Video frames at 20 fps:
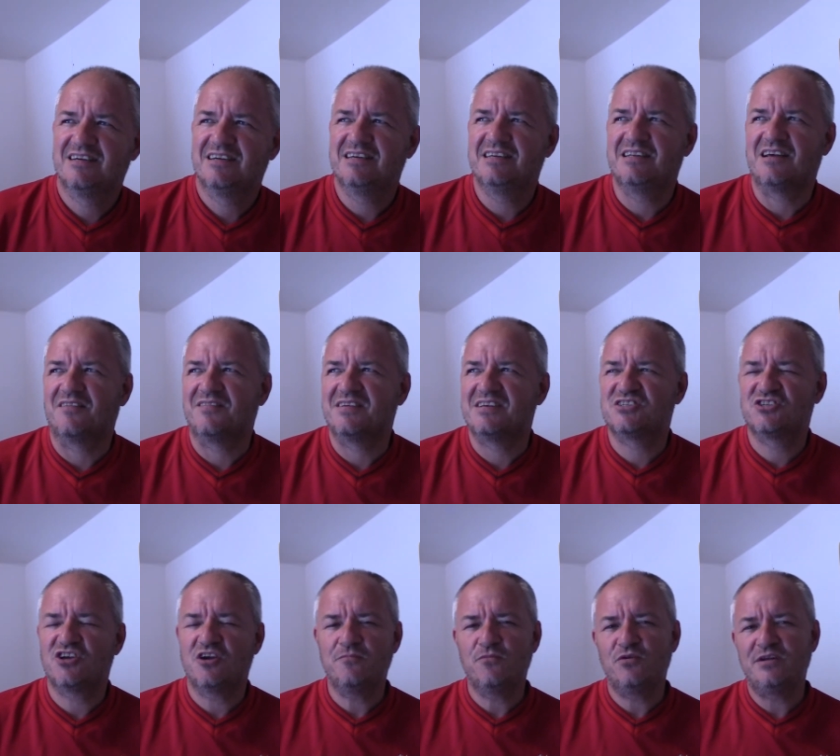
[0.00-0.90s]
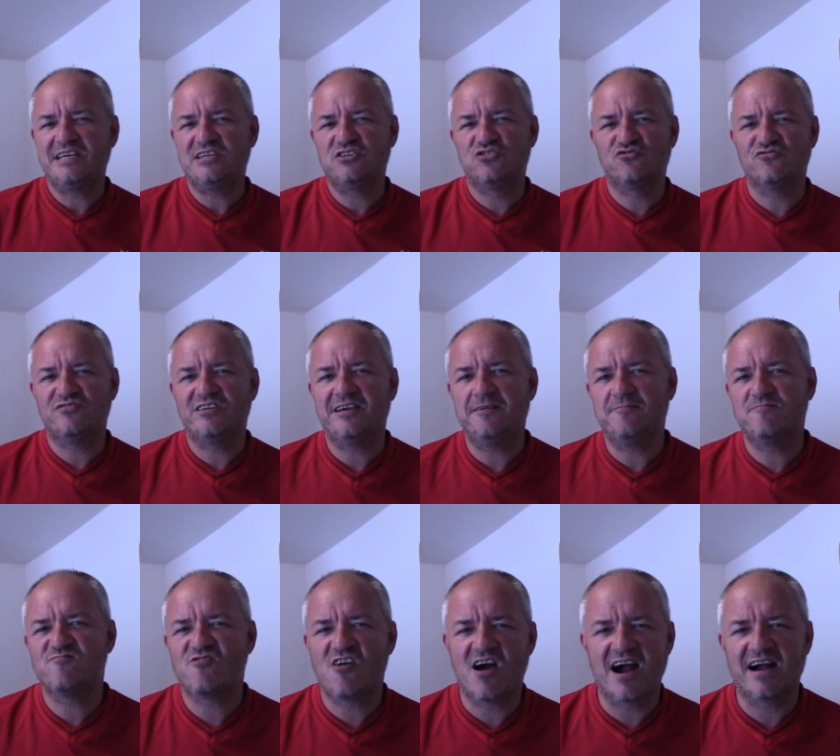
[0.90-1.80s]
You know, there's so many dream
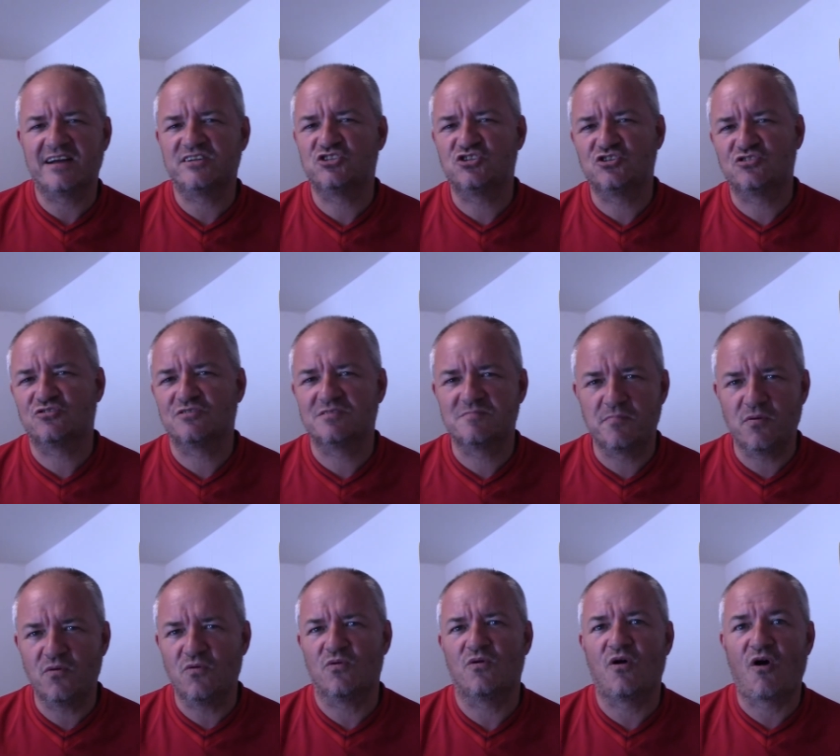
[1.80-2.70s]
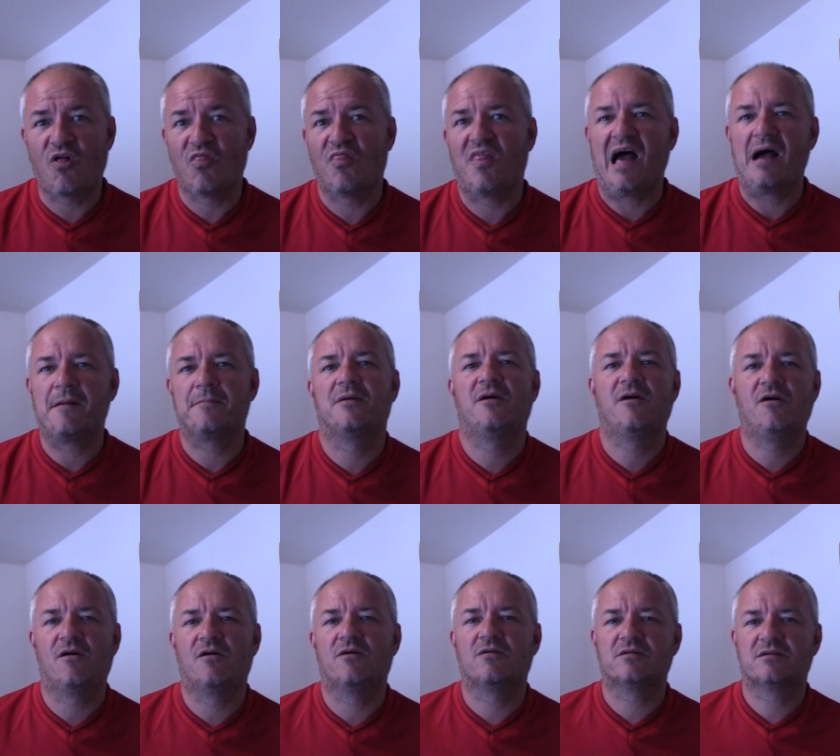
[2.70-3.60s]
rides you could put on that
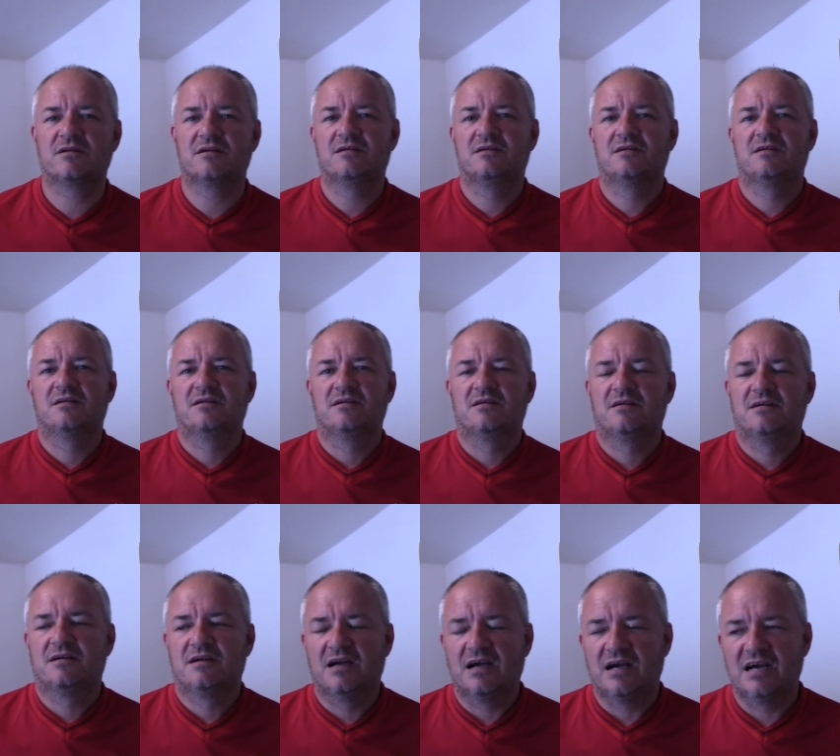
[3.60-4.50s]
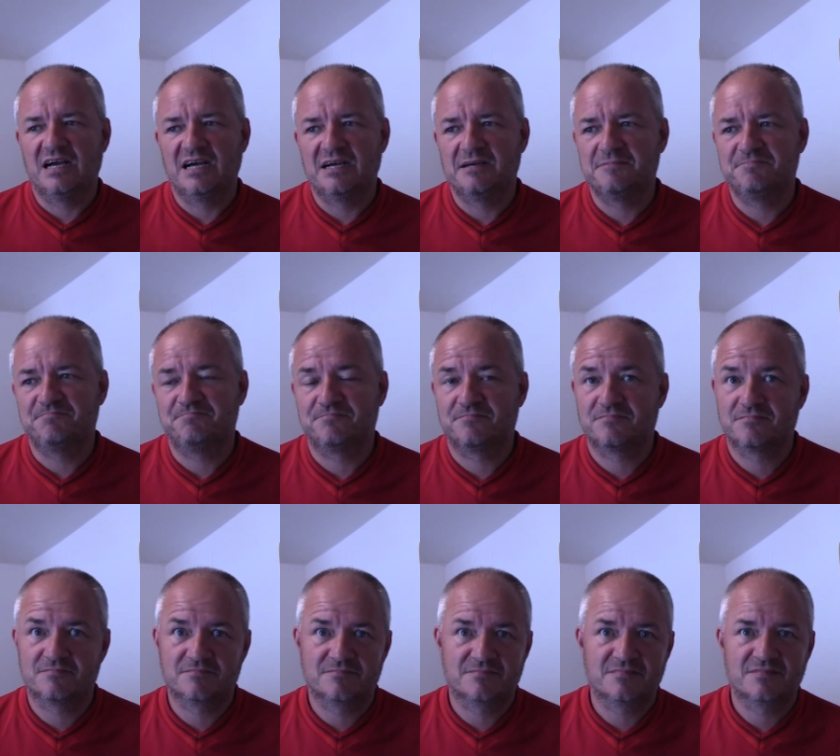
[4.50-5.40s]
park that
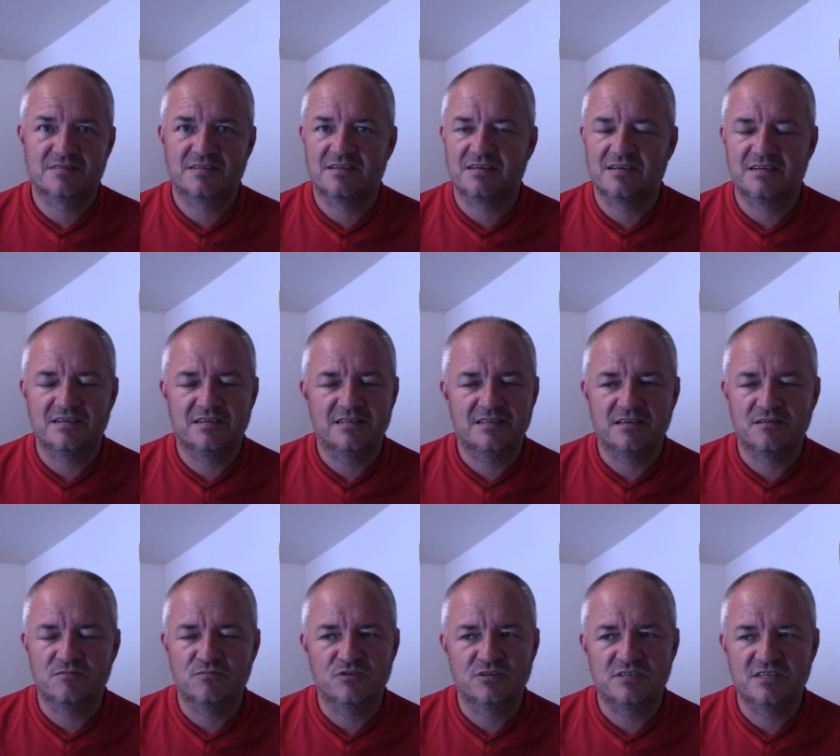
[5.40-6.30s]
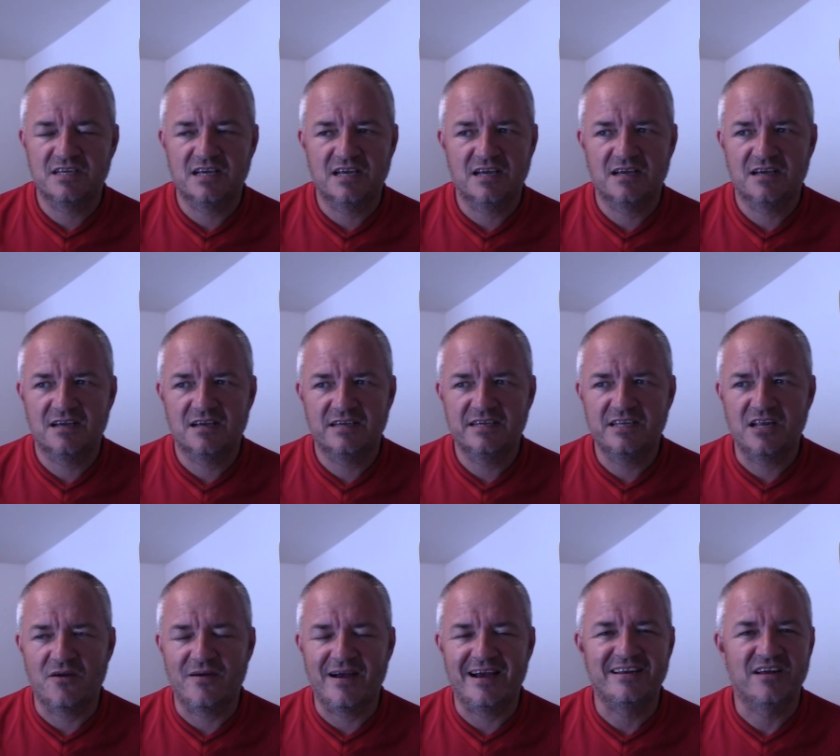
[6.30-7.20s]
would, you
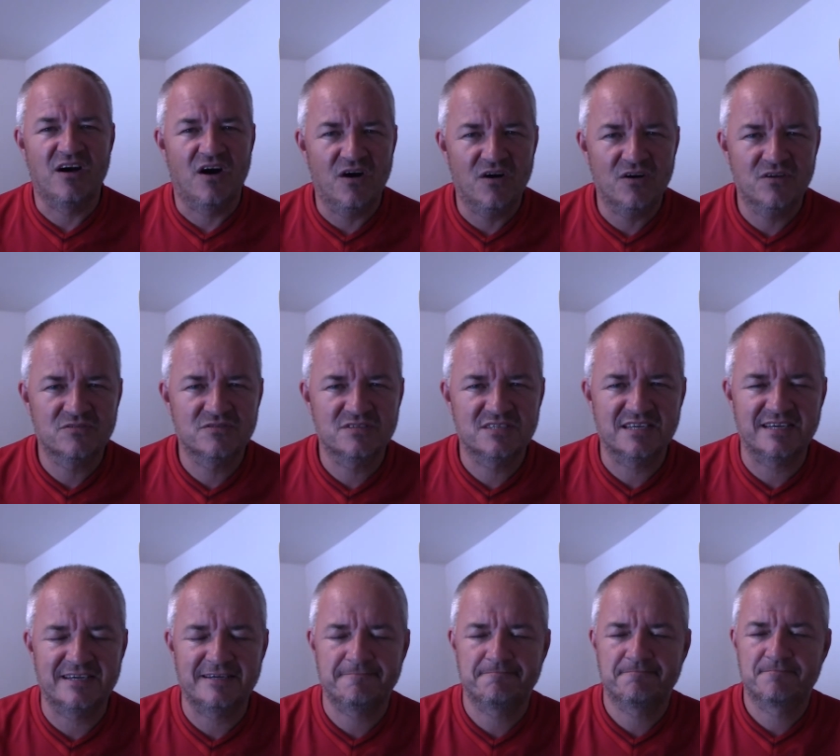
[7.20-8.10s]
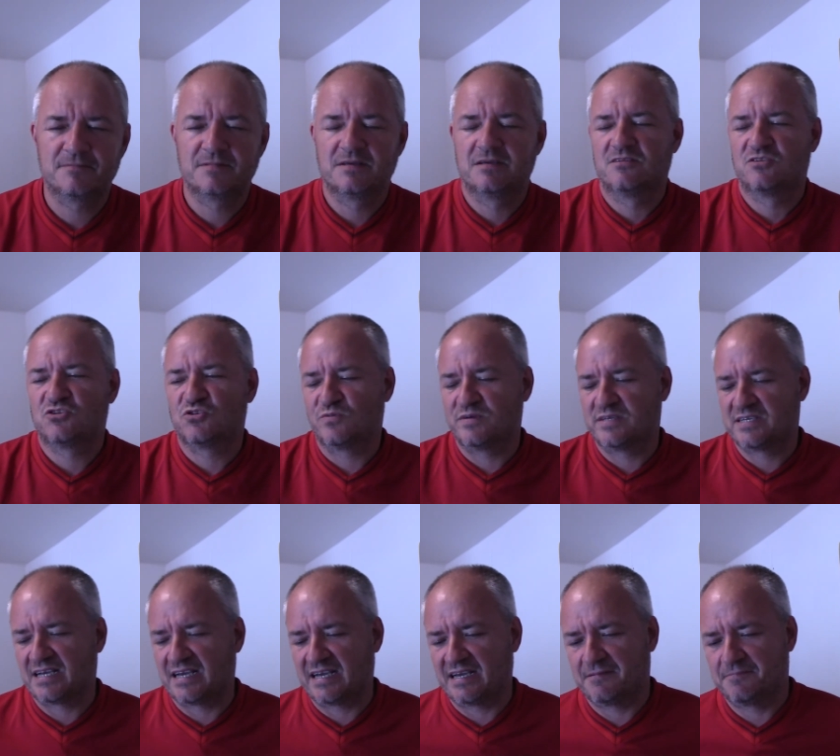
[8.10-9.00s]
know, enhance it, shall we
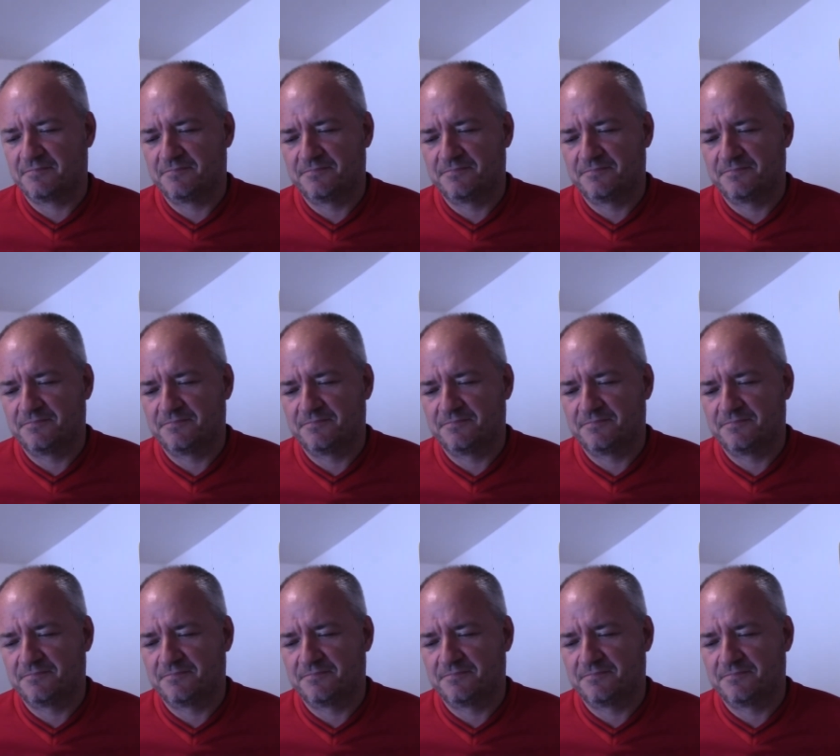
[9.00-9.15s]
say.